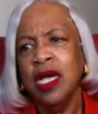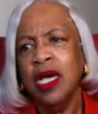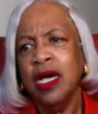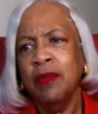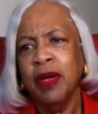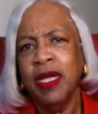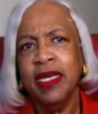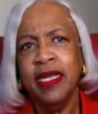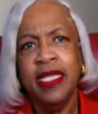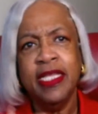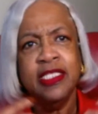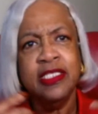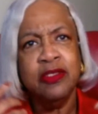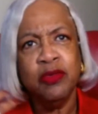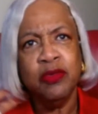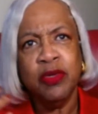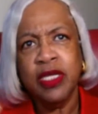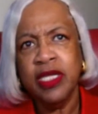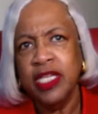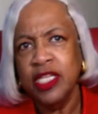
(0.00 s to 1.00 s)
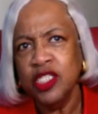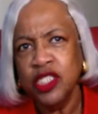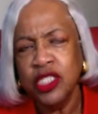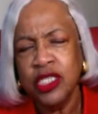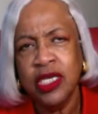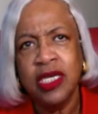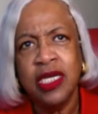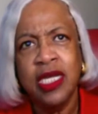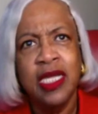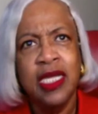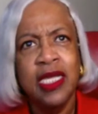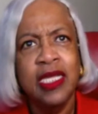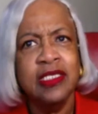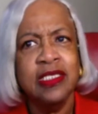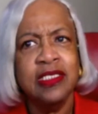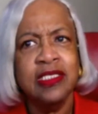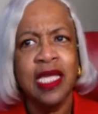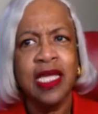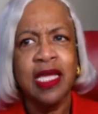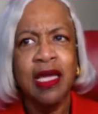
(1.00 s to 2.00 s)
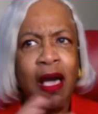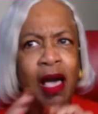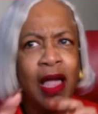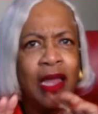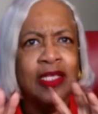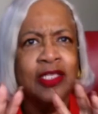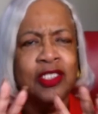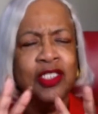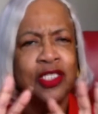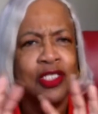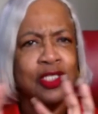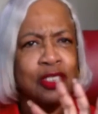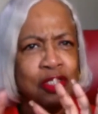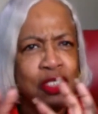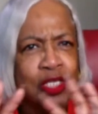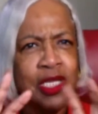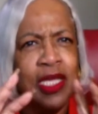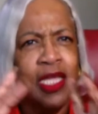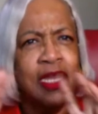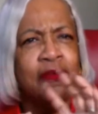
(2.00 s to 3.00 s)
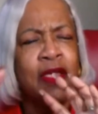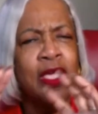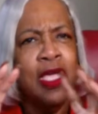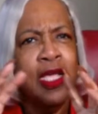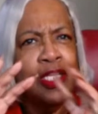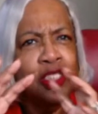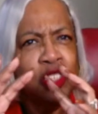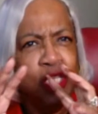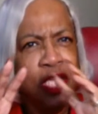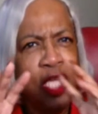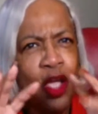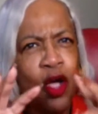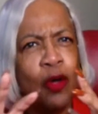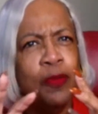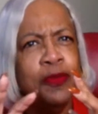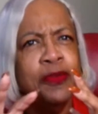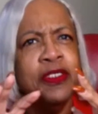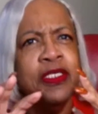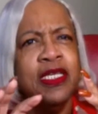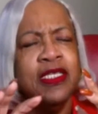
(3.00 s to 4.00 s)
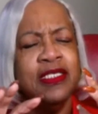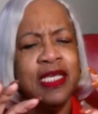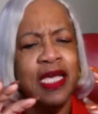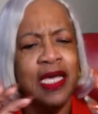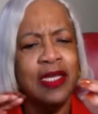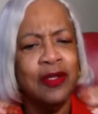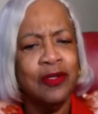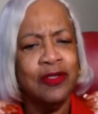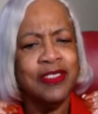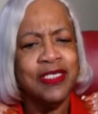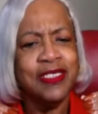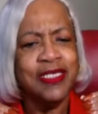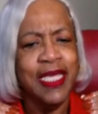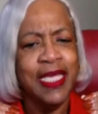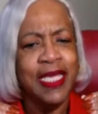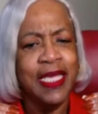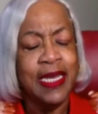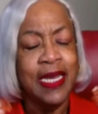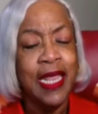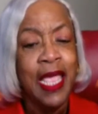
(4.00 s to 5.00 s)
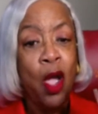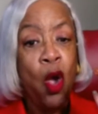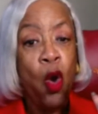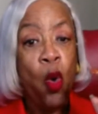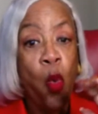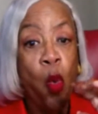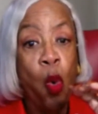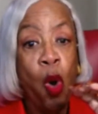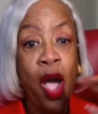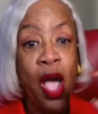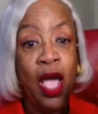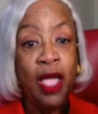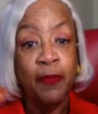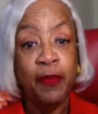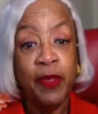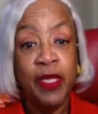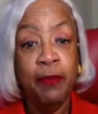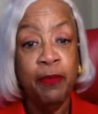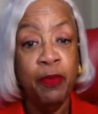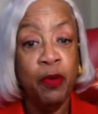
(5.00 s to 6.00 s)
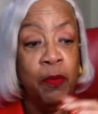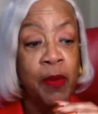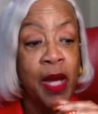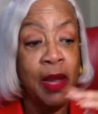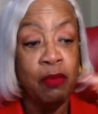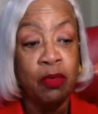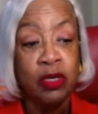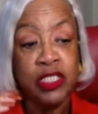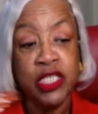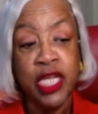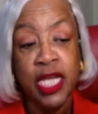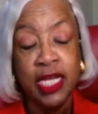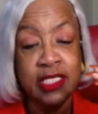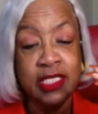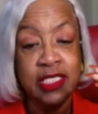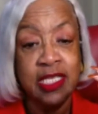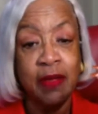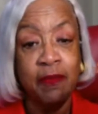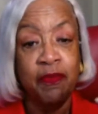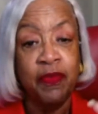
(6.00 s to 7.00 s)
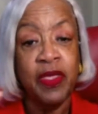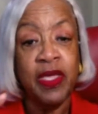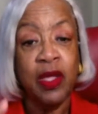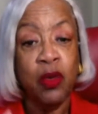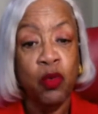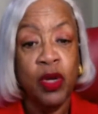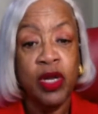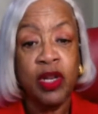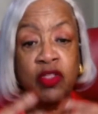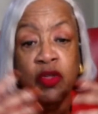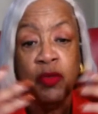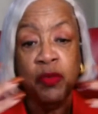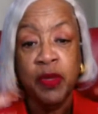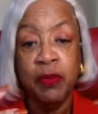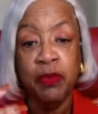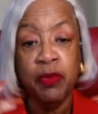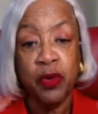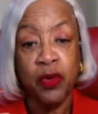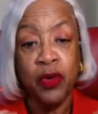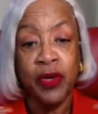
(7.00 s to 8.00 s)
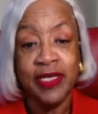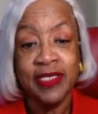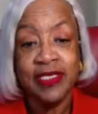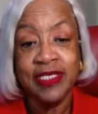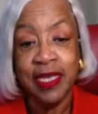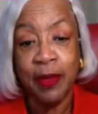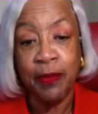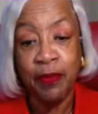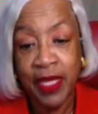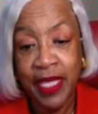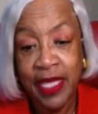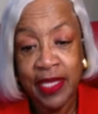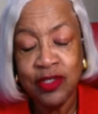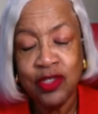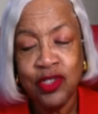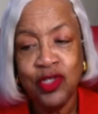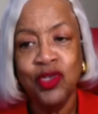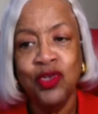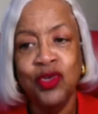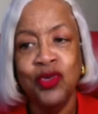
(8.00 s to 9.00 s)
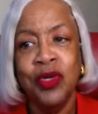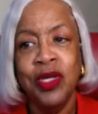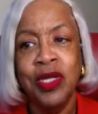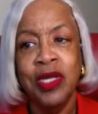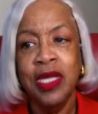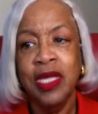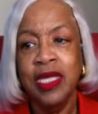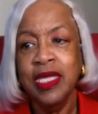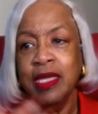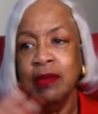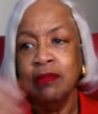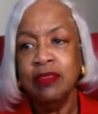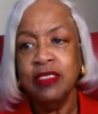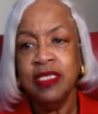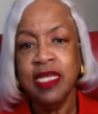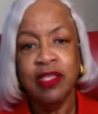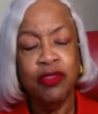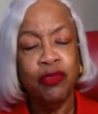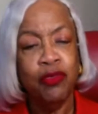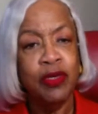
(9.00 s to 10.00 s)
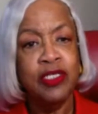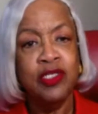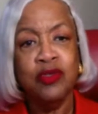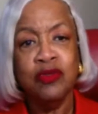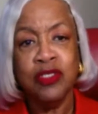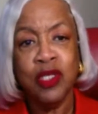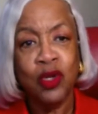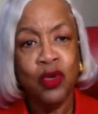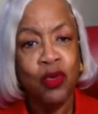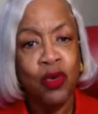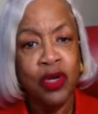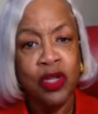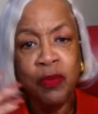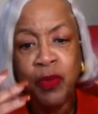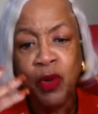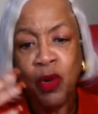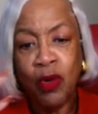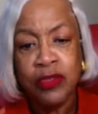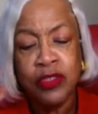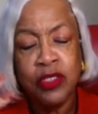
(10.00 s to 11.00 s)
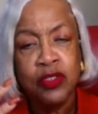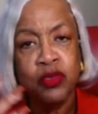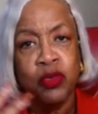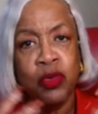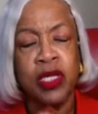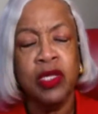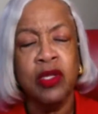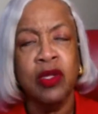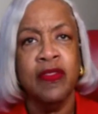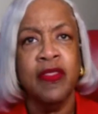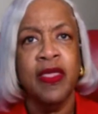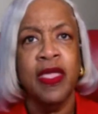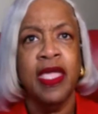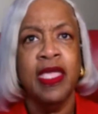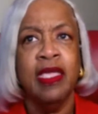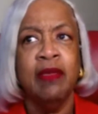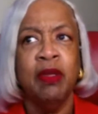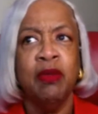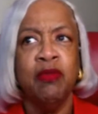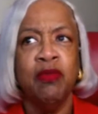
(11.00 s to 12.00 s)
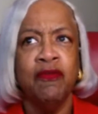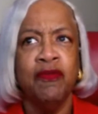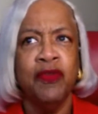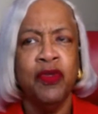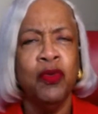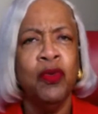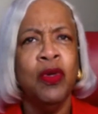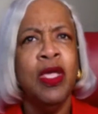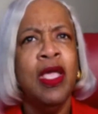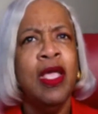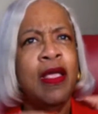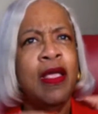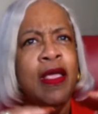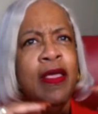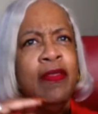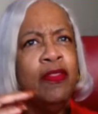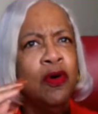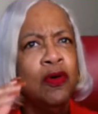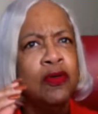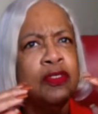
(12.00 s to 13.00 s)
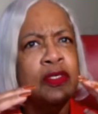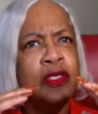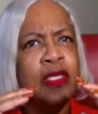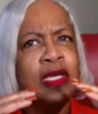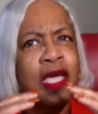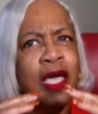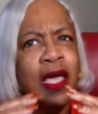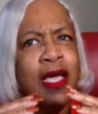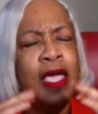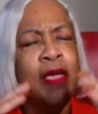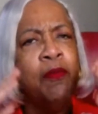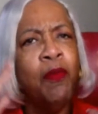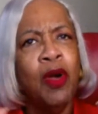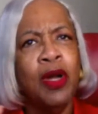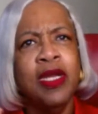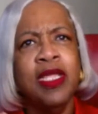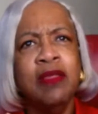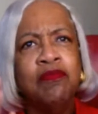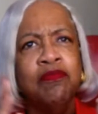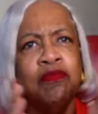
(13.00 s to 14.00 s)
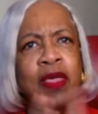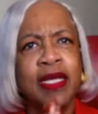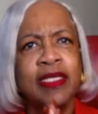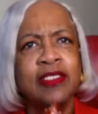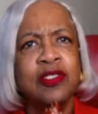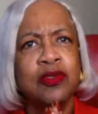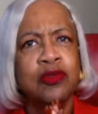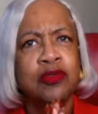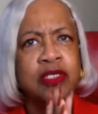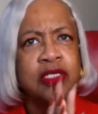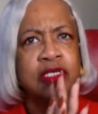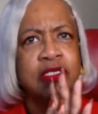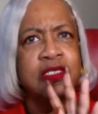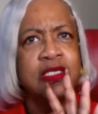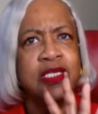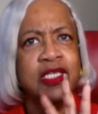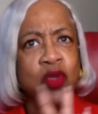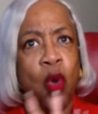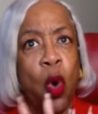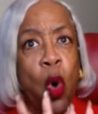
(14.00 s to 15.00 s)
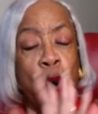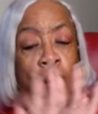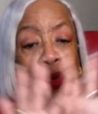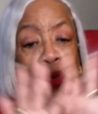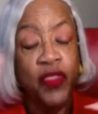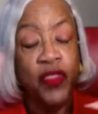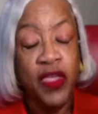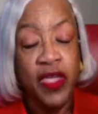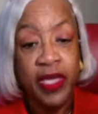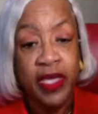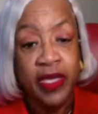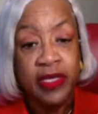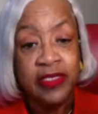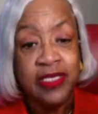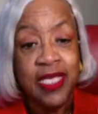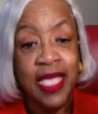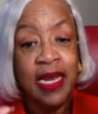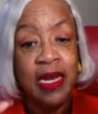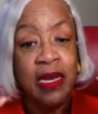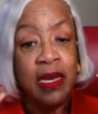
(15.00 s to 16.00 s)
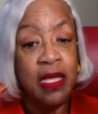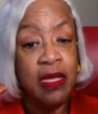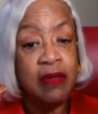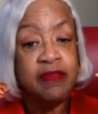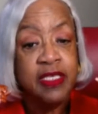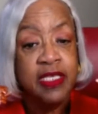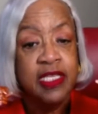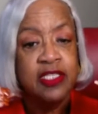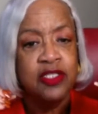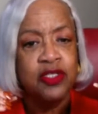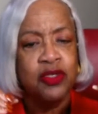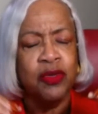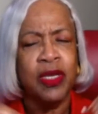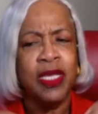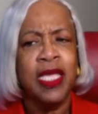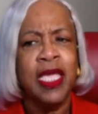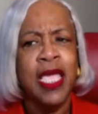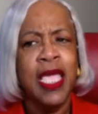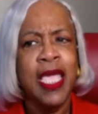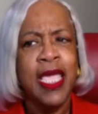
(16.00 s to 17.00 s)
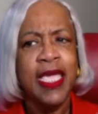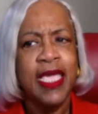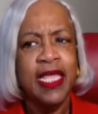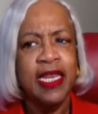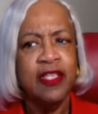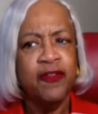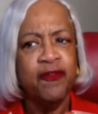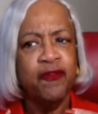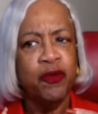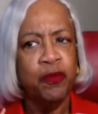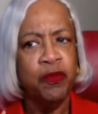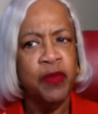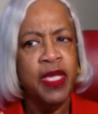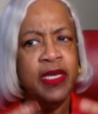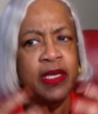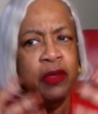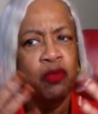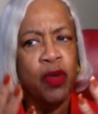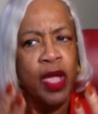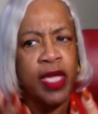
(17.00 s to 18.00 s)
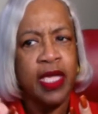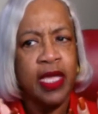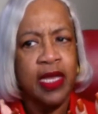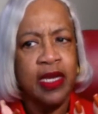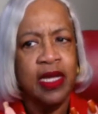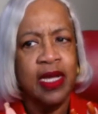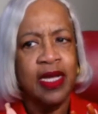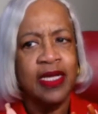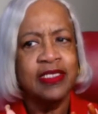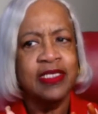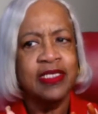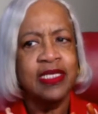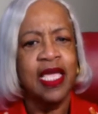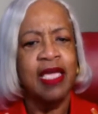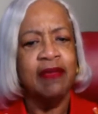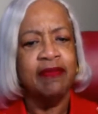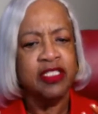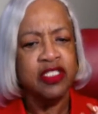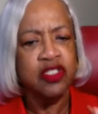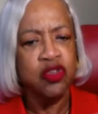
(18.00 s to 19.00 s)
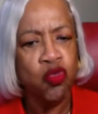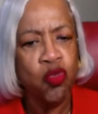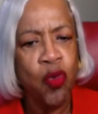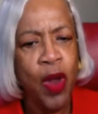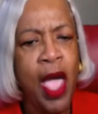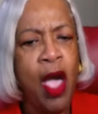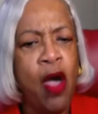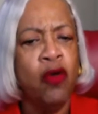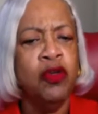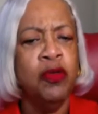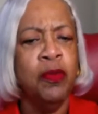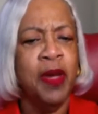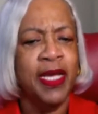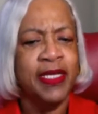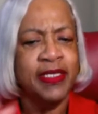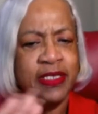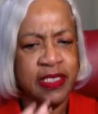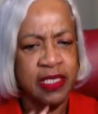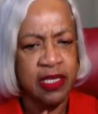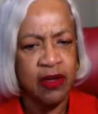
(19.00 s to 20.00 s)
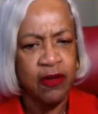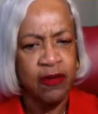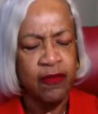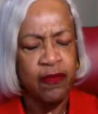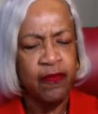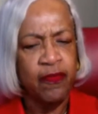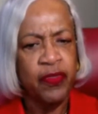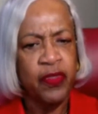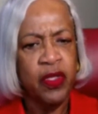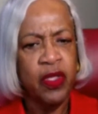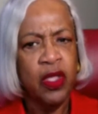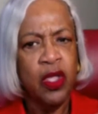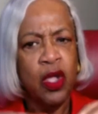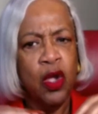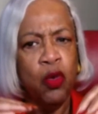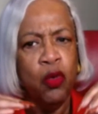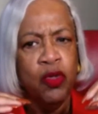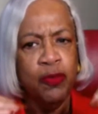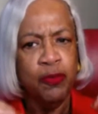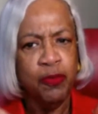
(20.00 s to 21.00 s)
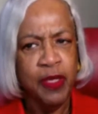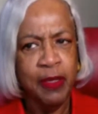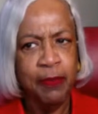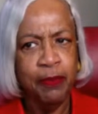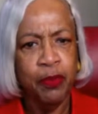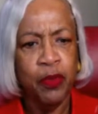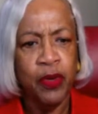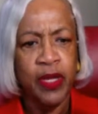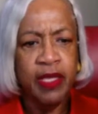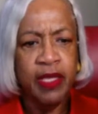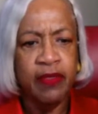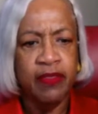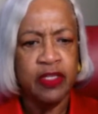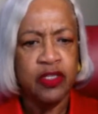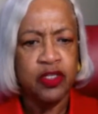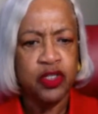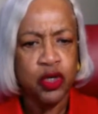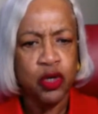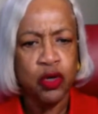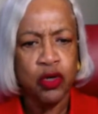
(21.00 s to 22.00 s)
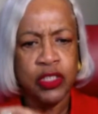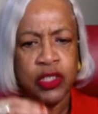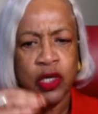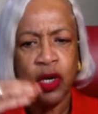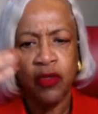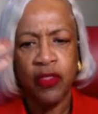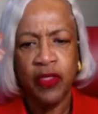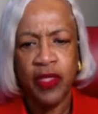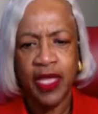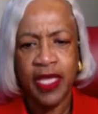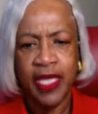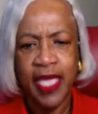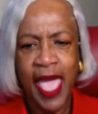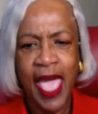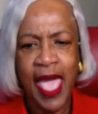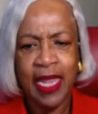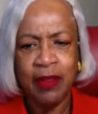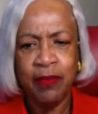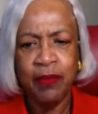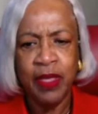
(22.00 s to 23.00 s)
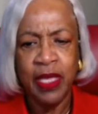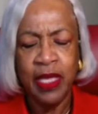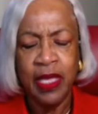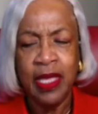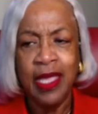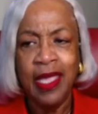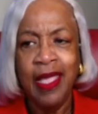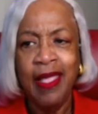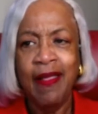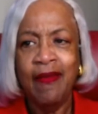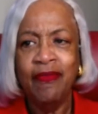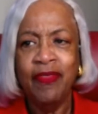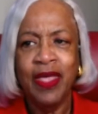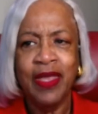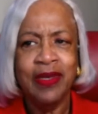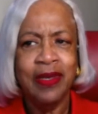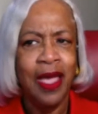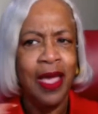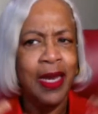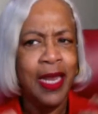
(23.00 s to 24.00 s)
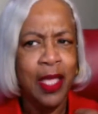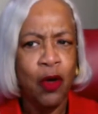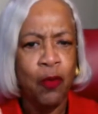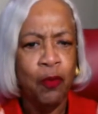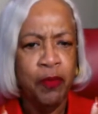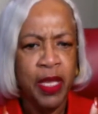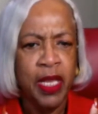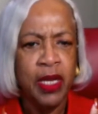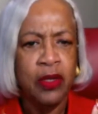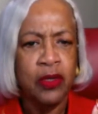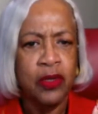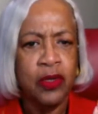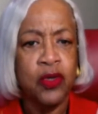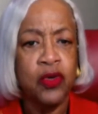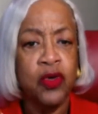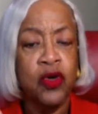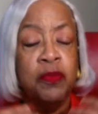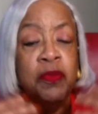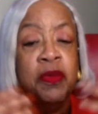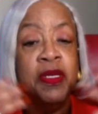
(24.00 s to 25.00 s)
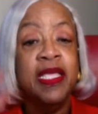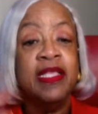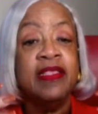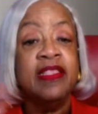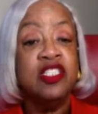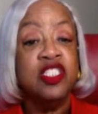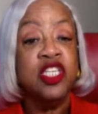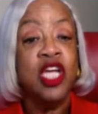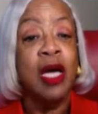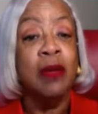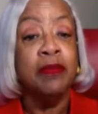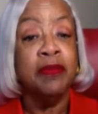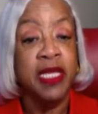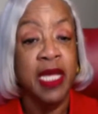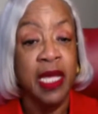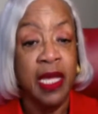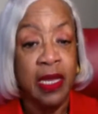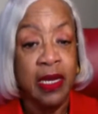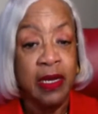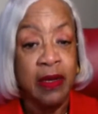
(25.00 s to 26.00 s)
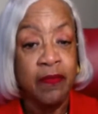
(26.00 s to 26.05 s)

My niece, Rakisha, is a psychologist. So she helps us understand why people might reject something and what other people are going to step into. Kim Dethridge, who's a lawyer, but also is working on the AME review. Those are the kind, and Martinique Mix, who just does all things and loves history. It is for me to recognize that I have to surround myself with people in the church or the academy that not help me look good, but get the job done.